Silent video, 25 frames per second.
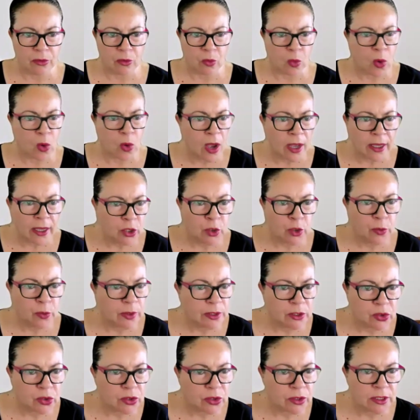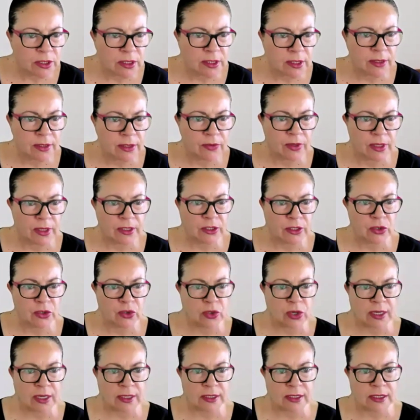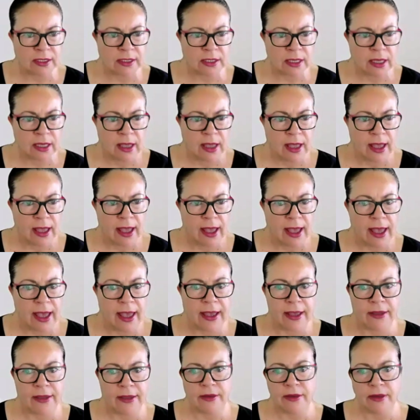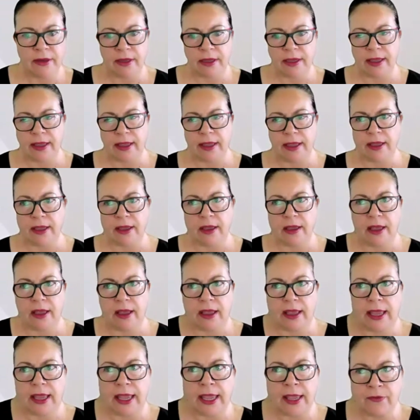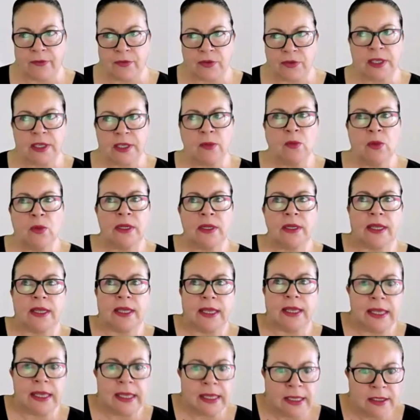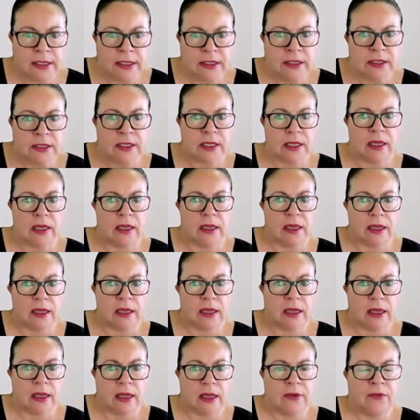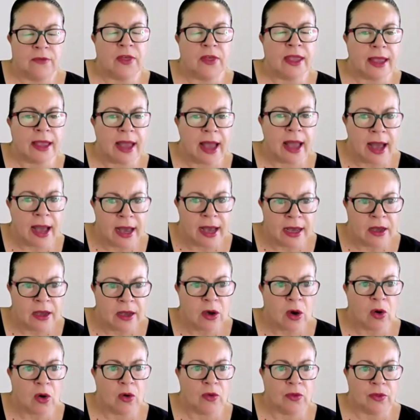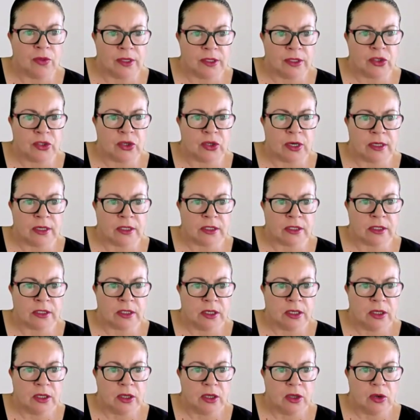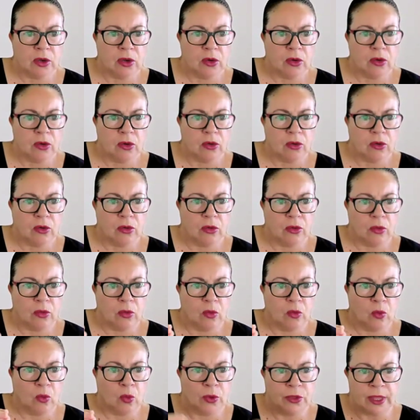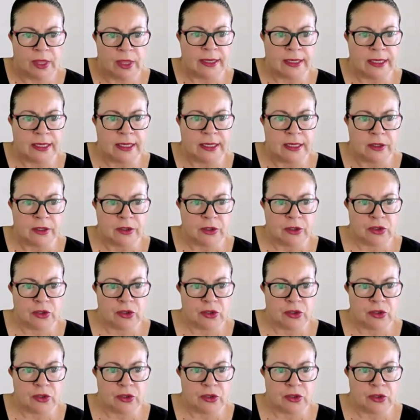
why are you interested in these drugs? And if someone is, if they are on these drugs, would they need a